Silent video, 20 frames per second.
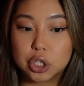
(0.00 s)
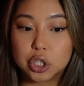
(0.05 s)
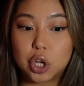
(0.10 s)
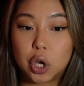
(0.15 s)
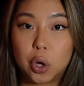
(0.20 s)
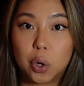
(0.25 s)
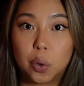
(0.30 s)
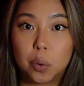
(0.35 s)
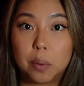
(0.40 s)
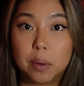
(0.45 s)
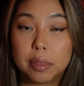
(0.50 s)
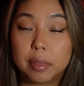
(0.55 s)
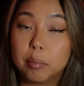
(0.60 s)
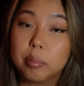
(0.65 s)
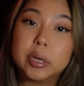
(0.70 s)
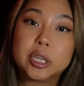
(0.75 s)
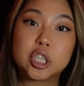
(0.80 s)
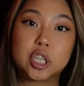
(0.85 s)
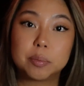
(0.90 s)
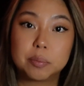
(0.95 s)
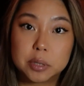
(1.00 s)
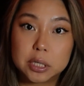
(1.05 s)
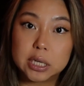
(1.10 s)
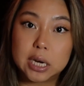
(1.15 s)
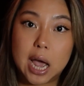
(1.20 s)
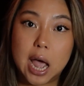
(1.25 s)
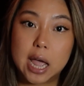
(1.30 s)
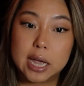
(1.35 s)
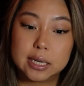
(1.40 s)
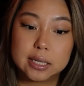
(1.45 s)
So the bishop
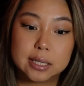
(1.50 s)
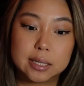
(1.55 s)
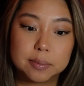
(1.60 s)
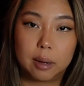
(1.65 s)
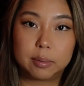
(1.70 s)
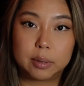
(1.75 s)
denies.